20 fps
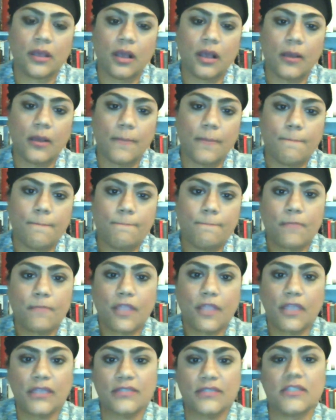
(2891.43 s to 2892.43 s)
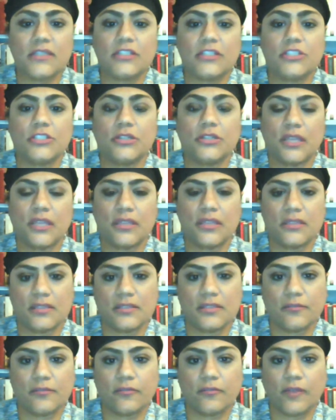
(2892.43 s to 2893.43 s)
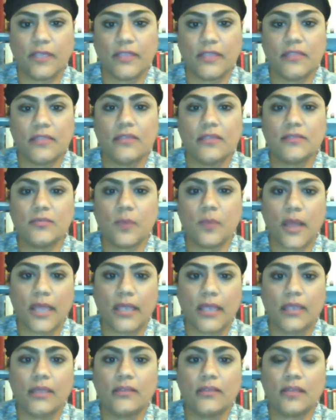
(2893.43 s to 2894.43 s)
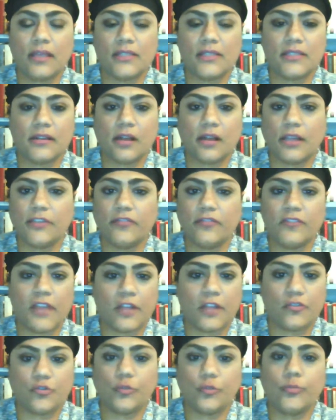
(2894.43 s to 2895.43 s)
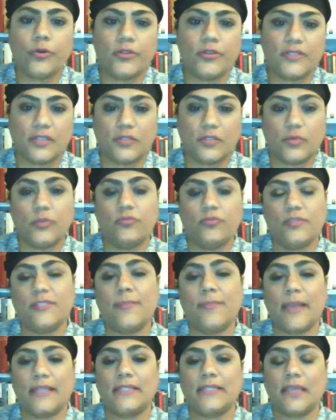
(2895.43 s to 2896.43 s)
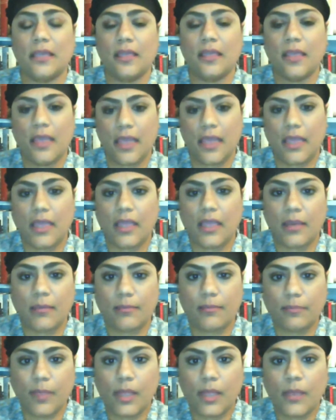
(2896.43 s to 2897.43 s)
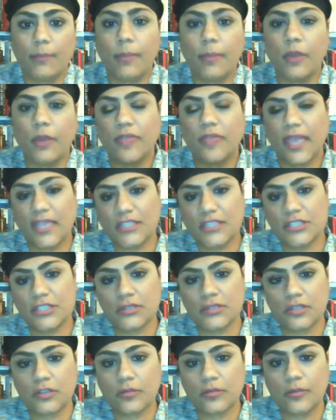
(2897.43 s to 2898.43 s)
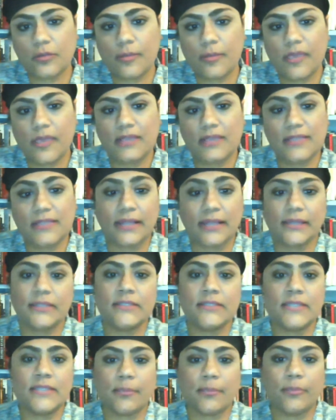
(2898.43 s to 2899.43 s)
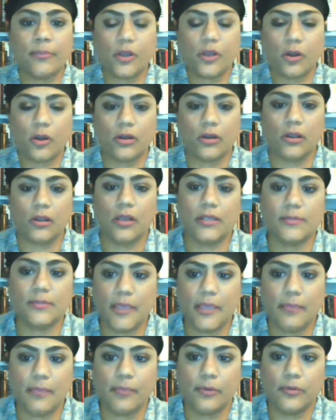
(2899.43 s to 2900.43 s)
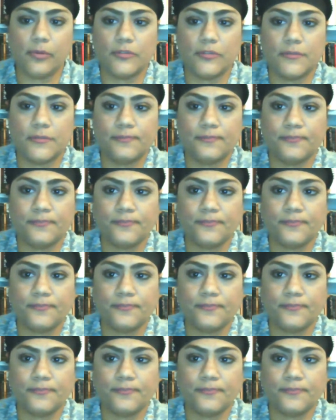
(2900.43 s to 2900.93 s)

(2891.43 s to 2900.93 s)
um, extinction in this in this way as a kind of natural process with respect to eh, both ancient human beings and contemporary colonized peoples.